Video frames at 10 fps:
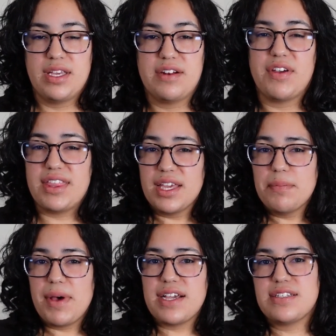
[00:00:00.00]
And if I
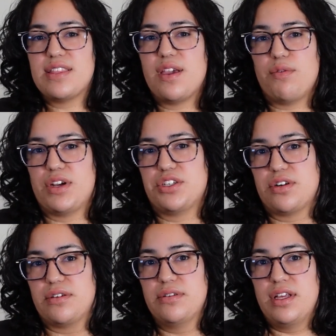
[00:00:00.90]
think back to the
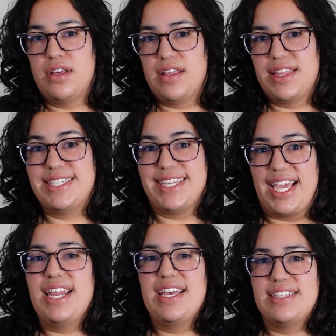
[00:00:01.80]
original, the
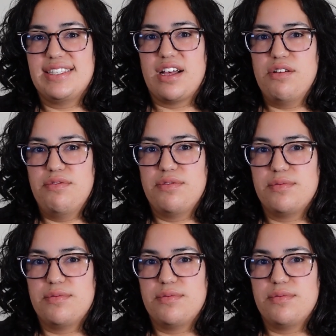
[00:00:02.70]
data itself